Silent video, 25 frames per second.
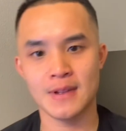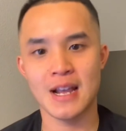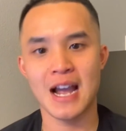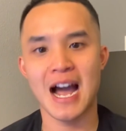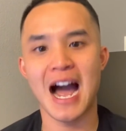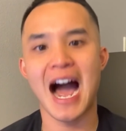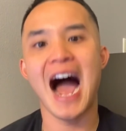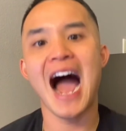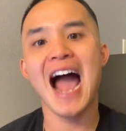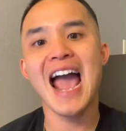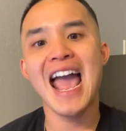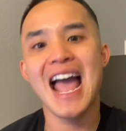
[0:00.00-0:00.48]

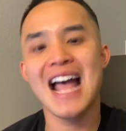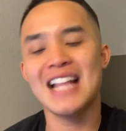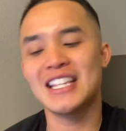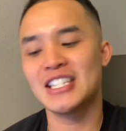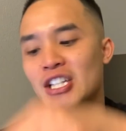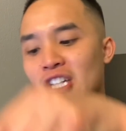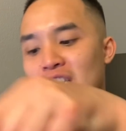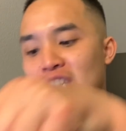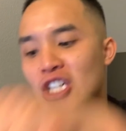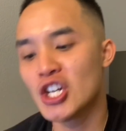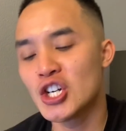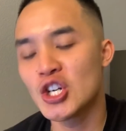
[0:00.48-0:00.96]
I had to
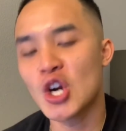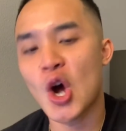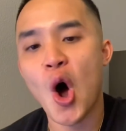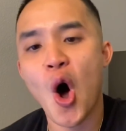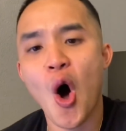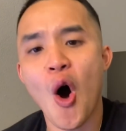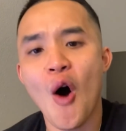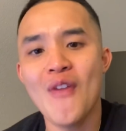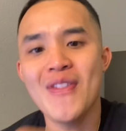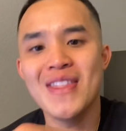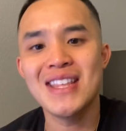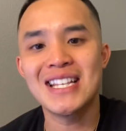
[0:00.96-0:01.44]
learn
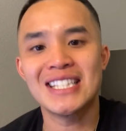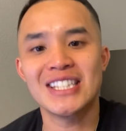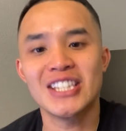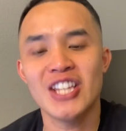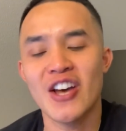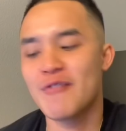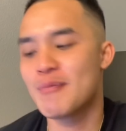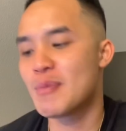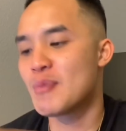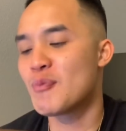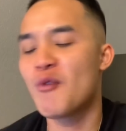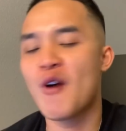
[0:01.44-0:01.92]
all this
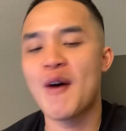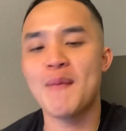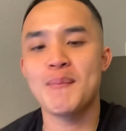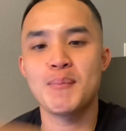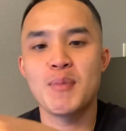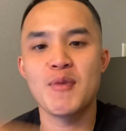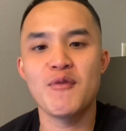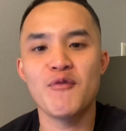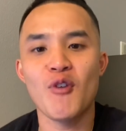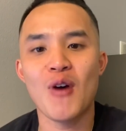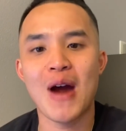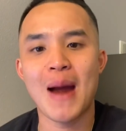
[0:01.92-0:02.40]
stuff
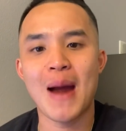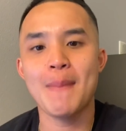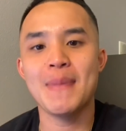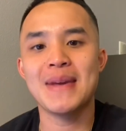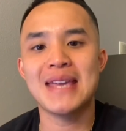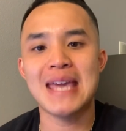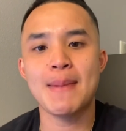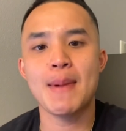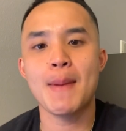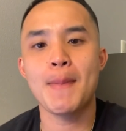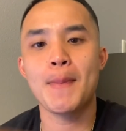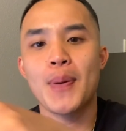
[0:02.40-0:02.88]
before I
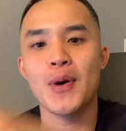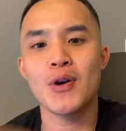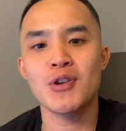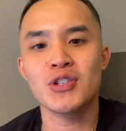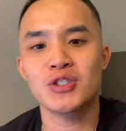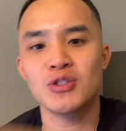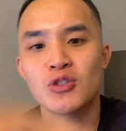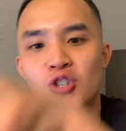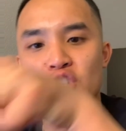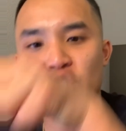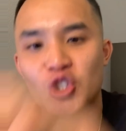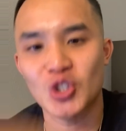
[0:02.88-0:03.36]
became a
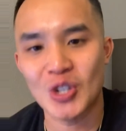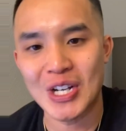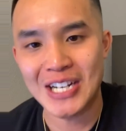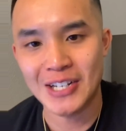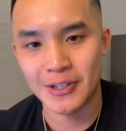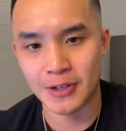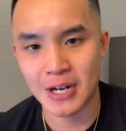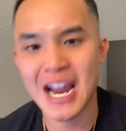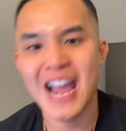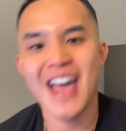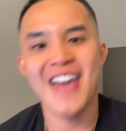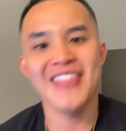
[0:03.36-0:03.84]
personal trainer.